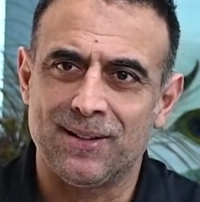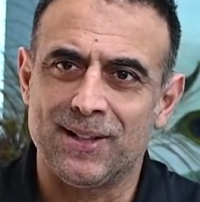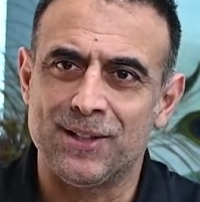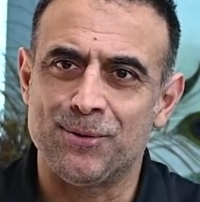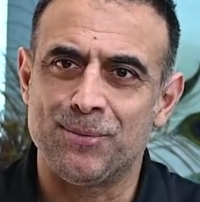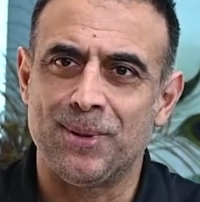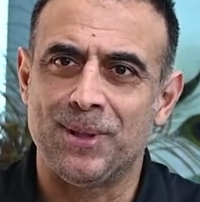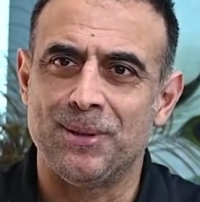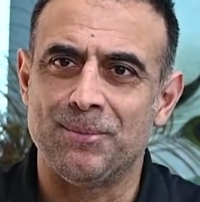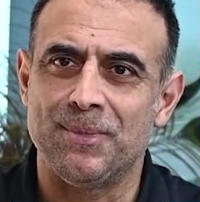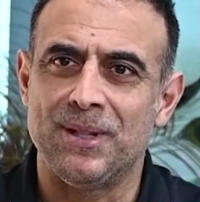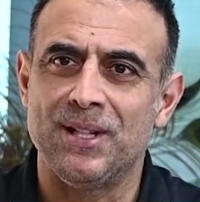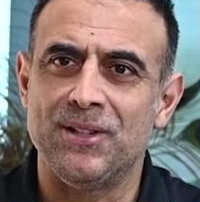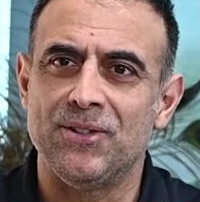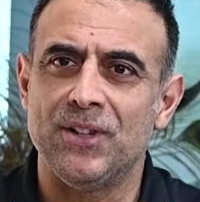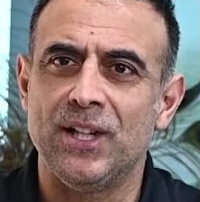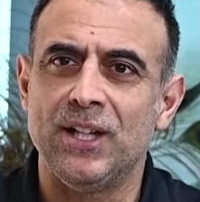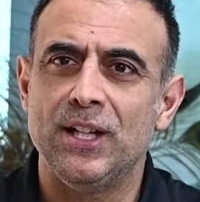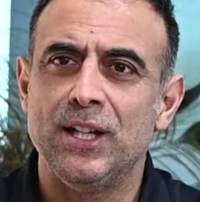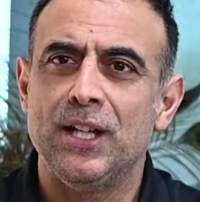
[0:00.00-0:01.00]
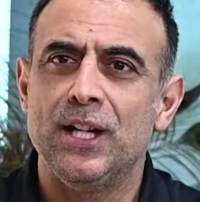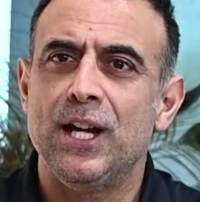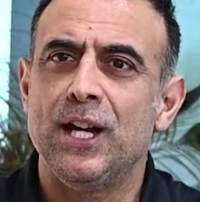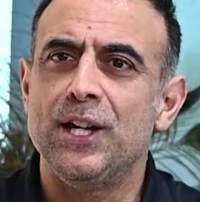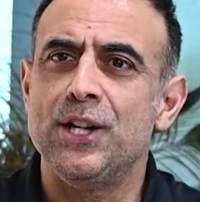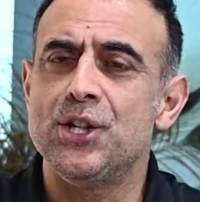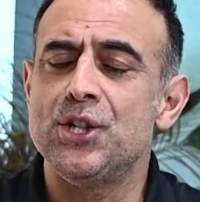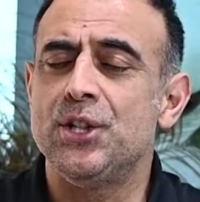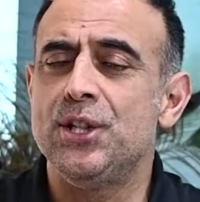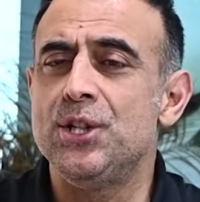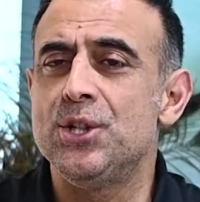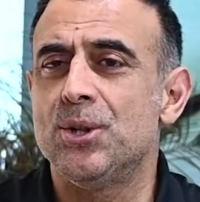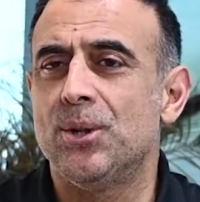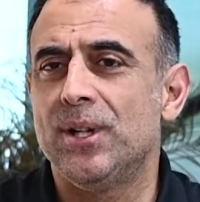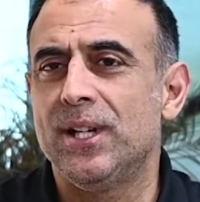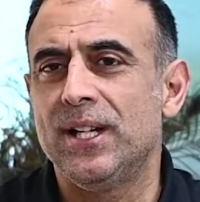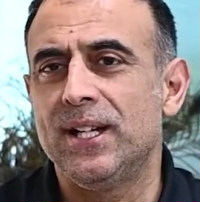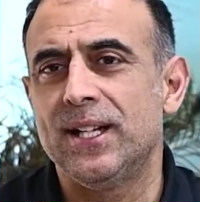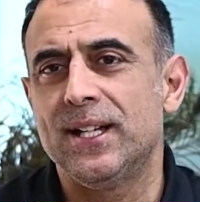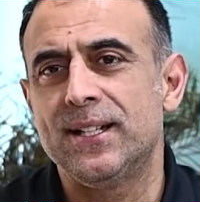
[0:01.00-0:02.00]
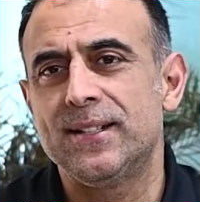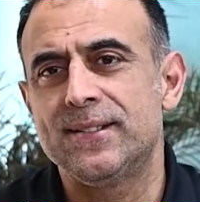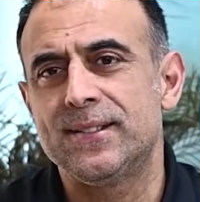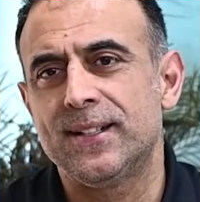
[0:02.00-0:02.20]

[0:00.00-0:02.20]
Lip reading: It's been amazing. Initially joining as